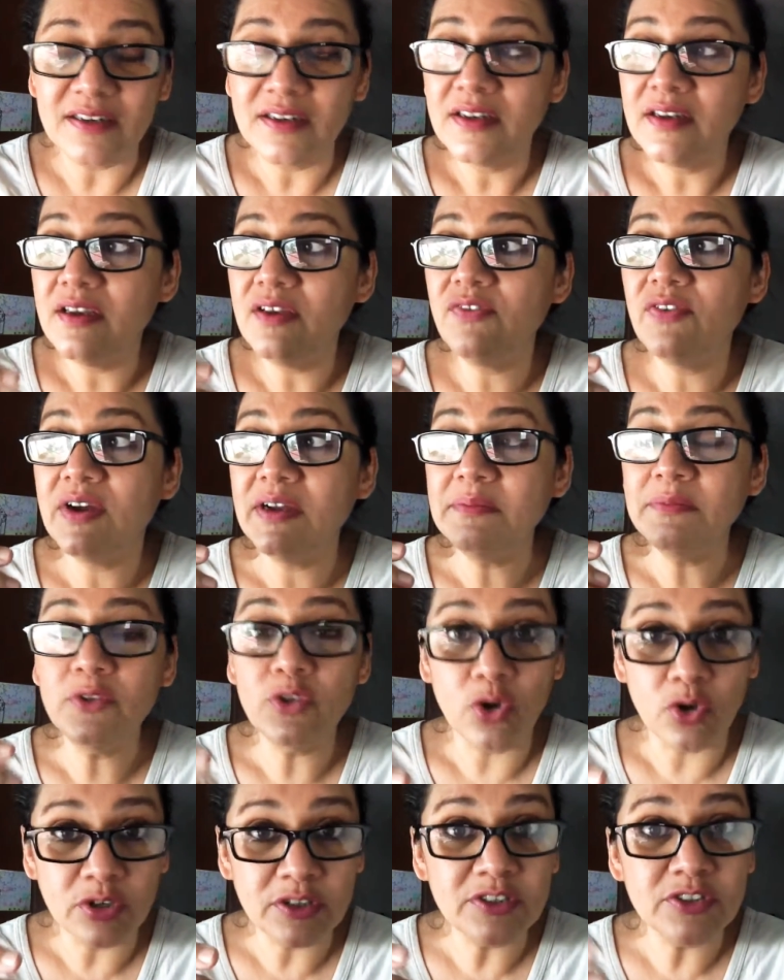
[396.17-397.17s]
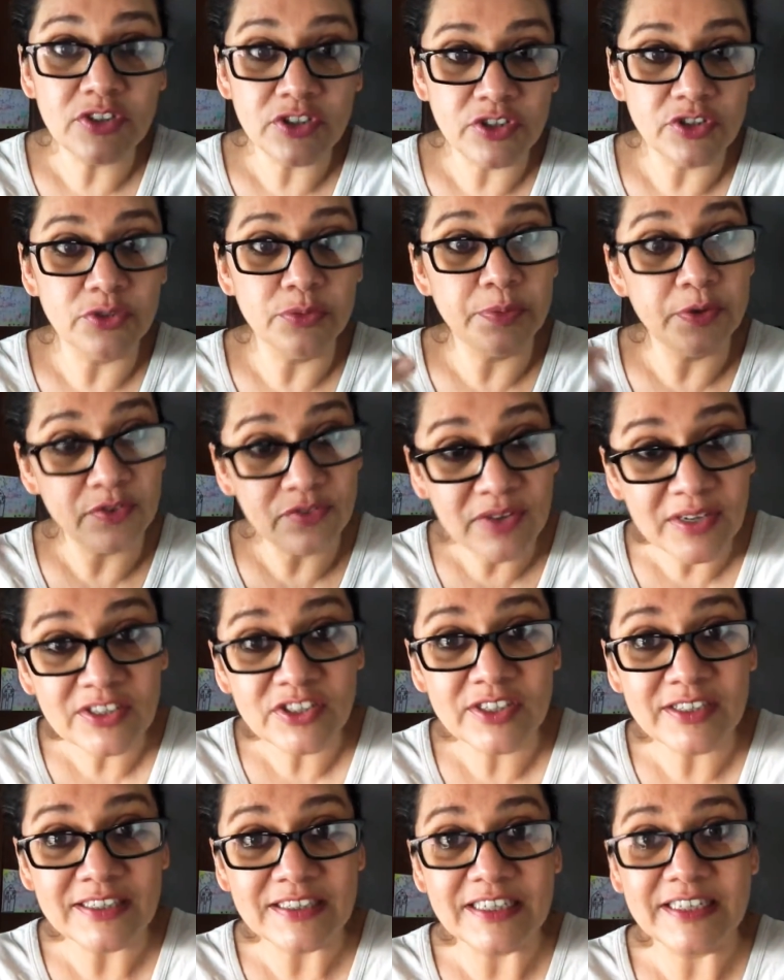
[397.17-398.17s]
if I'm talking to you
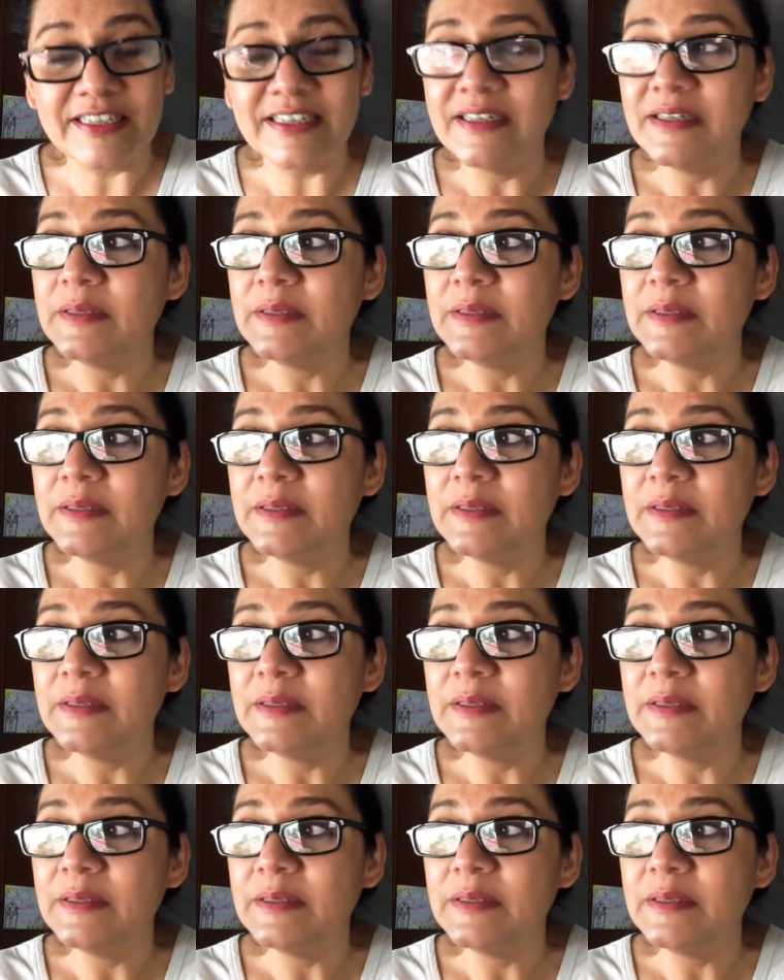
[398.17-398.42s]
professionally,